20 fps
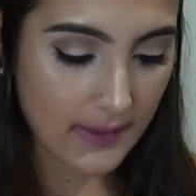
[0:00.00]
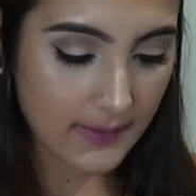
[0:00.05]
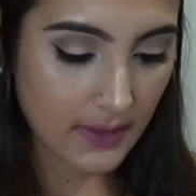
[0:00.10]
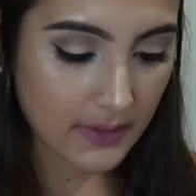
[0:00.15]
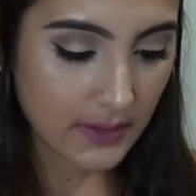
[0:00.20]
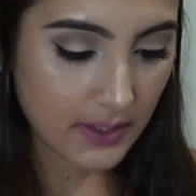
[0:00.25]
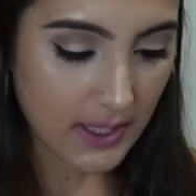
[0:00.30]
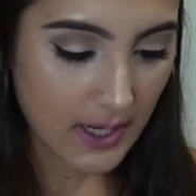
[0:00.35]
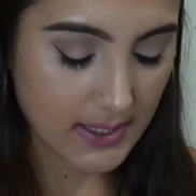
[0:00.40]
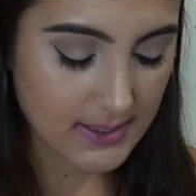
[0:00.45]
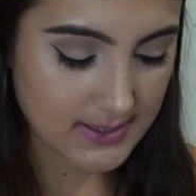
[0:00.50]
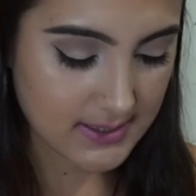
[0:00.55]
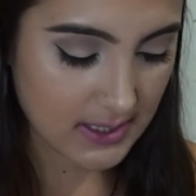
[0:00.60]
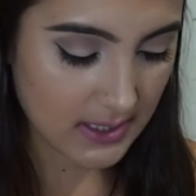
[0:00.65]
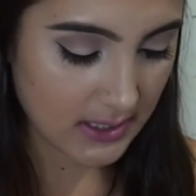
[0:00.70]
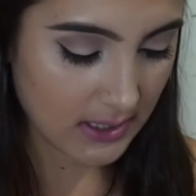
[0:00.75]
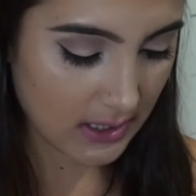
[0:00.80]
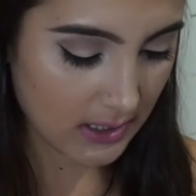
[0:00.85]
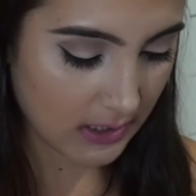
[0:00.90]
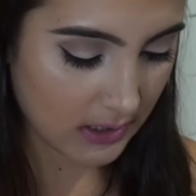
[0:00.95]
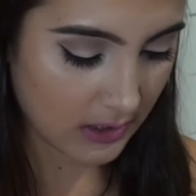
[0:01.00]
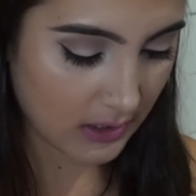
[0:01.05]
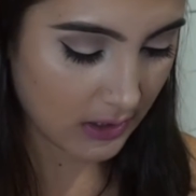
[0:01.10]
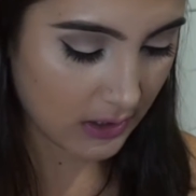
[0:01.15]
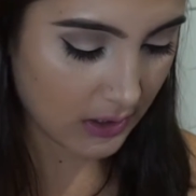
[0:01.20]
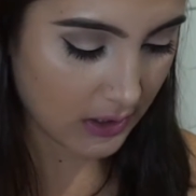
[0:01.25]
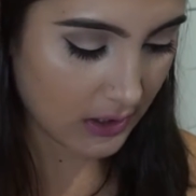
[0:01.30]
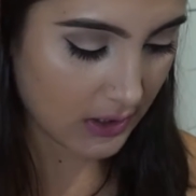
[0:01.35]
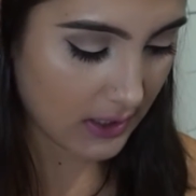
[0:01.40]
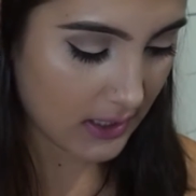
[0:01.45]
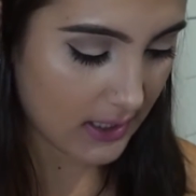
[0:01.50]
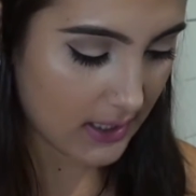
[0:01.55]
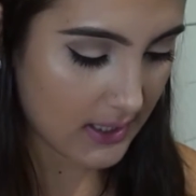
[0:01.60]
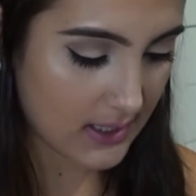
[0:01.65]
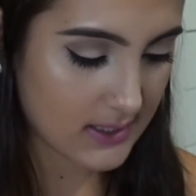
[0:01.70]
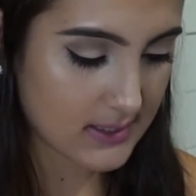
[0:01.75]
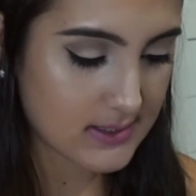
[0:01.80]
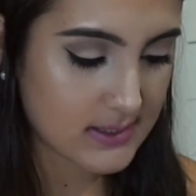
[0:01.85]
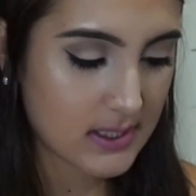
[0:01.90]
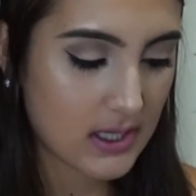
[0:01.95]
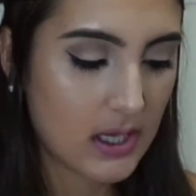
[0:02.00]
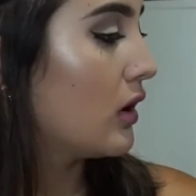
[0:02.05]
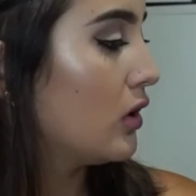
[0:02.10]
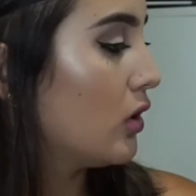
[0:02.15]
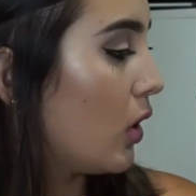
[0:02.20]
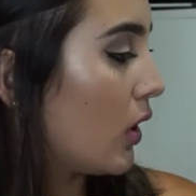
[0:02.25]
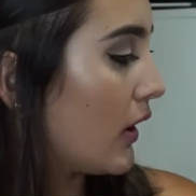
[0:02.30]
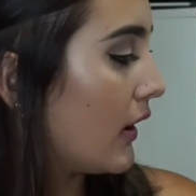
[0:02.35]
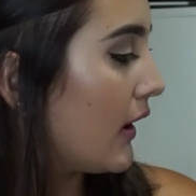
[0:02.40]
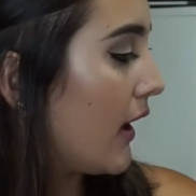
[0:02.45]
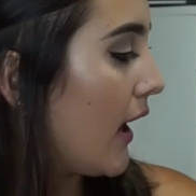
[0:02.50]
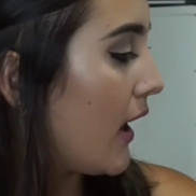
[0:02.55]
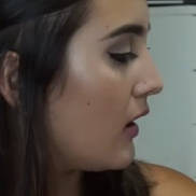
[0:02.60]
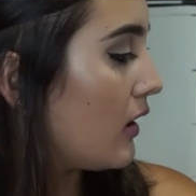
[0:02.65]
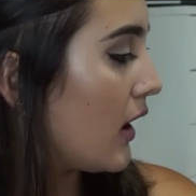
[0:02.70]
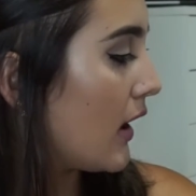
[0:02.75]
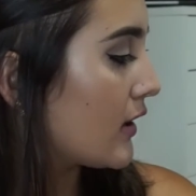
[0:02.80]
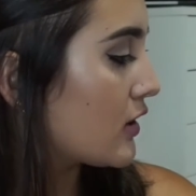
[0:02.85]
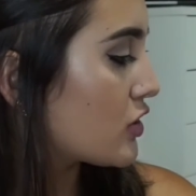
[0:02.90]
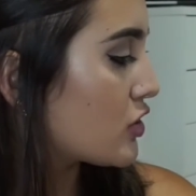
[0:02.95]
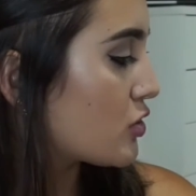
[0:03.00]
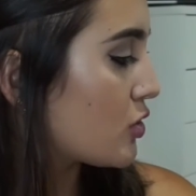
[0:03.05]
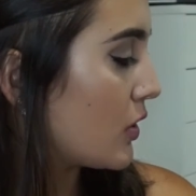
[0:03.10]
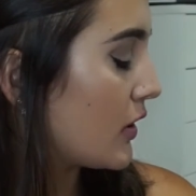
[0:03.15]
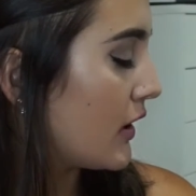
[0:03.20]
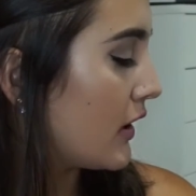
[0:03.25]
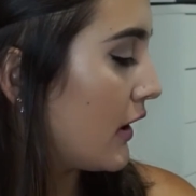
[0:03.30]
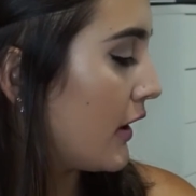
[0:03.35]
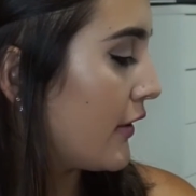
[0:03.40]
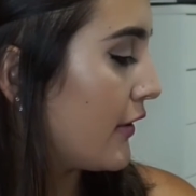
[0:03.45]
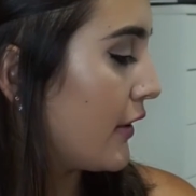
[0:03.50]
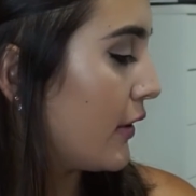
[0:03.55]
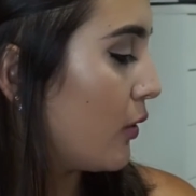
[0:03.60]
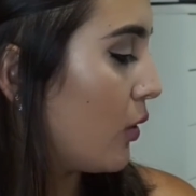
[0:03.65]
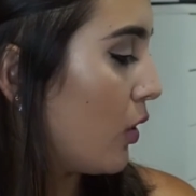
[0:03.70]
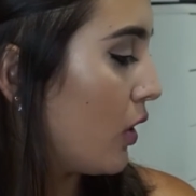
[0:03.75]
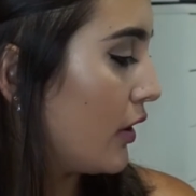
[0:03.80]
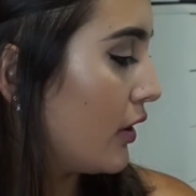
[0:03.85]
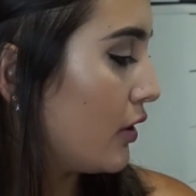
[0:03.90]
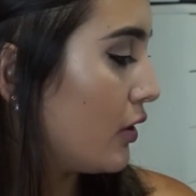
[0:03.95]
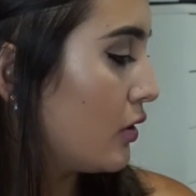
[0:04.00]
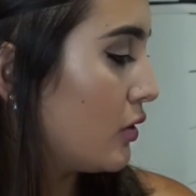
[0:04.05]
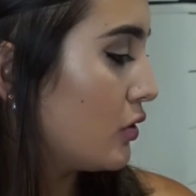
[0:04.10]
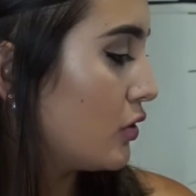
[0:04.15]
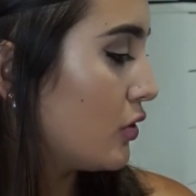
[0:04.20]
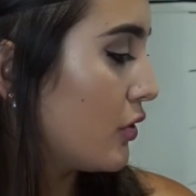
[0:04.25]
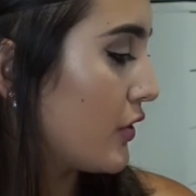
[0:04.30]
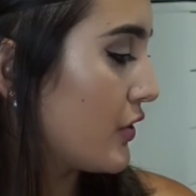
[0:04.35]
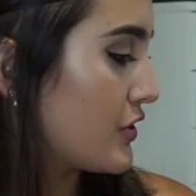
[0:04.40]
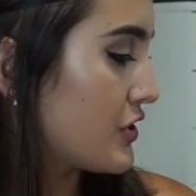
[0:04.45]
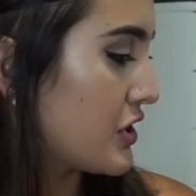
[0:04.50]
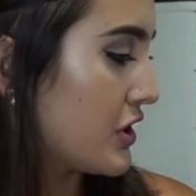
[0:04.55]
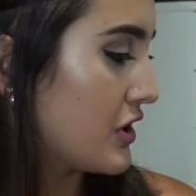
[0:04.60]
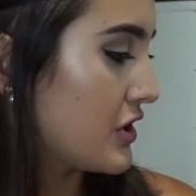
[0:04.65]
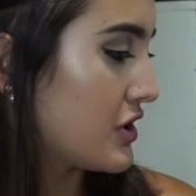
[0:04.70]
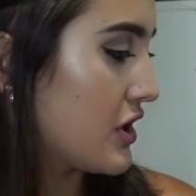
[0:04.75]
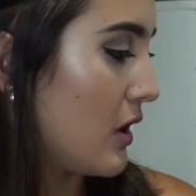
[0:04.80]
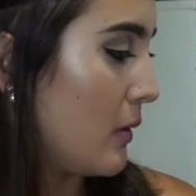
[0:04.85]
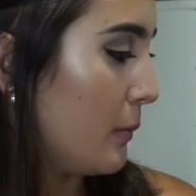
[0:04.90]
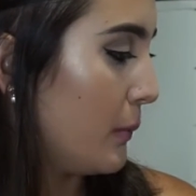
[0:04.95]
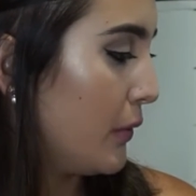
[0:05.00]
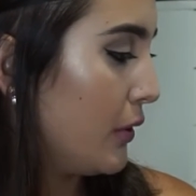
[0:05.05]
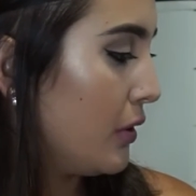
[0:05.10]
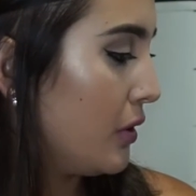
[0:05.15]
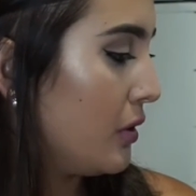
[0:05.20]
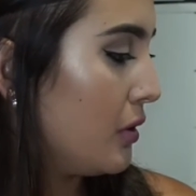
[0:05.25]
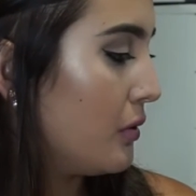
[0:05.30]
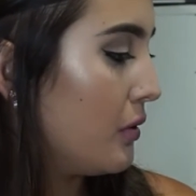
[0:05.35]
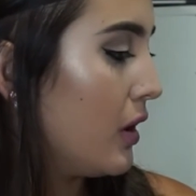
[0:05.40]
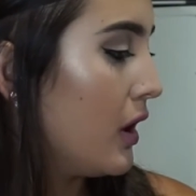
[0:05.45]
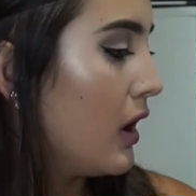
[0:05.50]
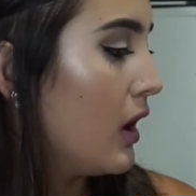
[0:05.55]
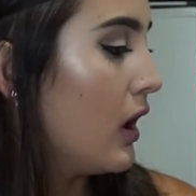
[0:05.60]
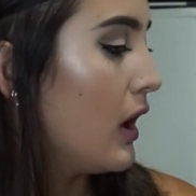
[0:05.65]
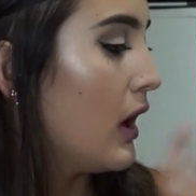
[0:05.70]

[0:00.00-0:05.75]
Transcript: And then the next thing in here is L'Oreal Extraordinary Oil Nourishing Shampoo,